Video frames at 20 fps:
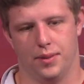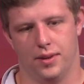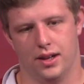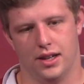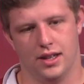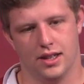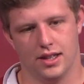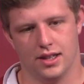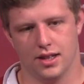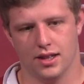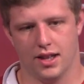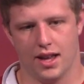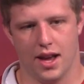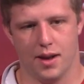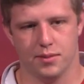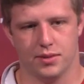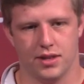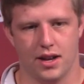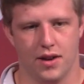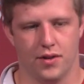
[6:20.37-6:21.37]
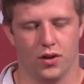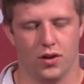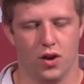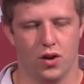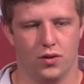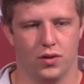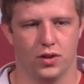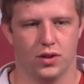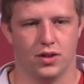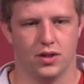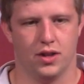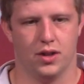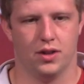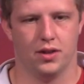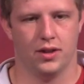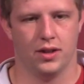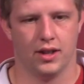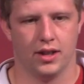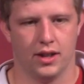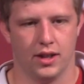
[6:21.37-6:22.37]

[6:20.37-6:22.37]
and game's never over. So,